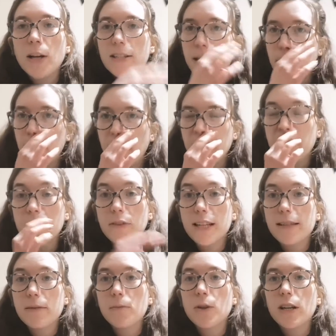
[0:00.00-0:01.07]
so another
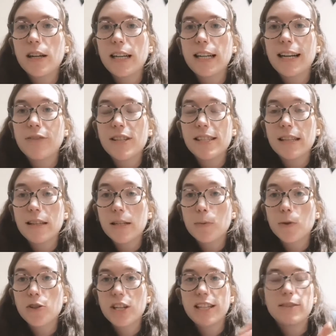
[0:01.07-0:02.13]
reason why I haven't sent these
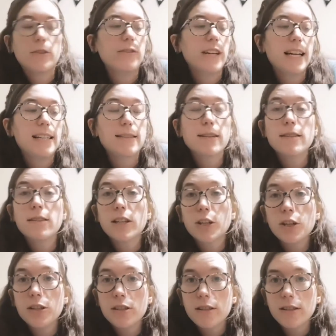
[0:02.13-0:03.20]
projects off yet is because I
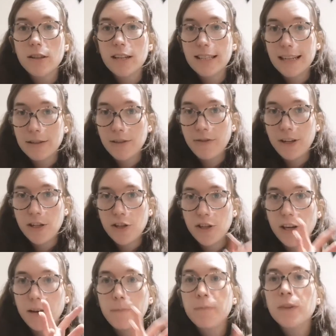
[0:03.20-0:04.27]
couldn't decide how to finish
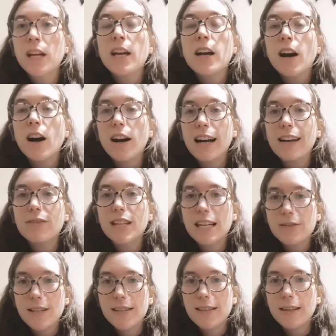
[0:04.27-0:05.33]
them. I have
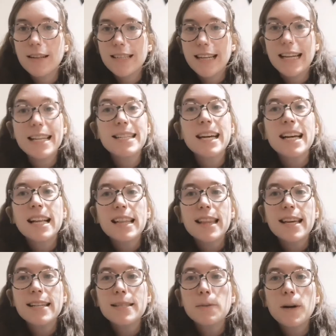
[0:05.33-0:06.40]
now decided.
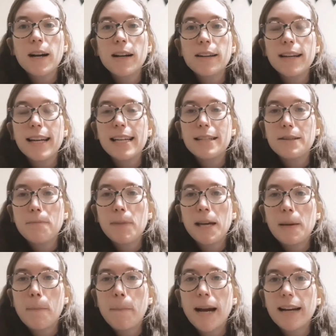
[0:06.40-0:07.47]
This one is
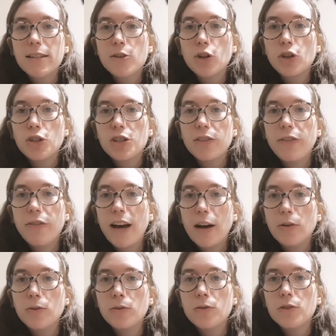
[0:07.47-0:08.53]
being backed onto
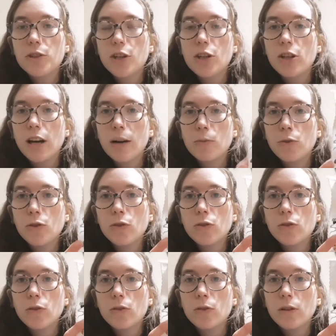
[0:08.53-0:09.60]
felt that
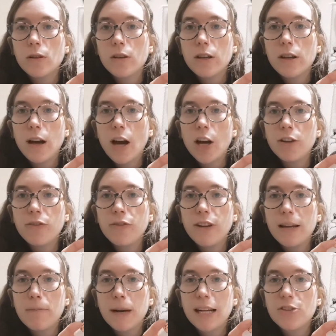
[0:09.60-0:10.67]
will
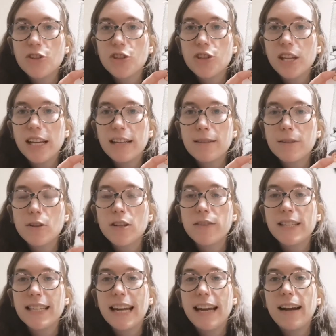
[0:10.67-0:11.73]
hopefully match the inside of
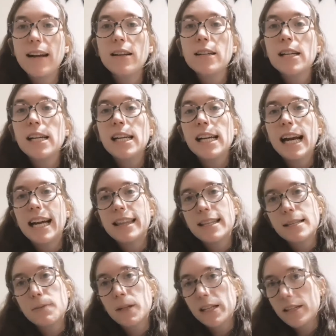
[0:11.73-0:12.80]
his ear, and
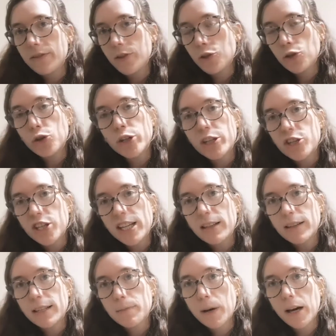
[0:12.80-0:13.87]
this one is for Dawn, and she
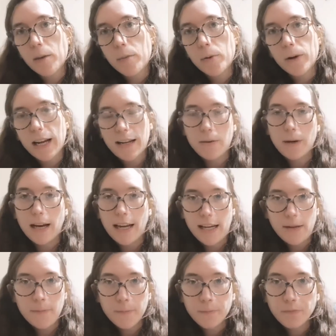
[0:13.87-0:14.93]
likes purple
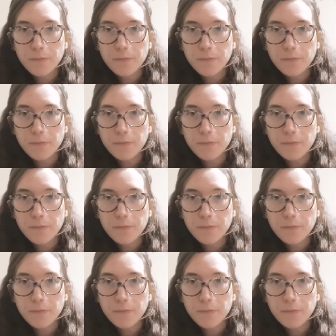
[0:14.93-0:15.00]
anyway.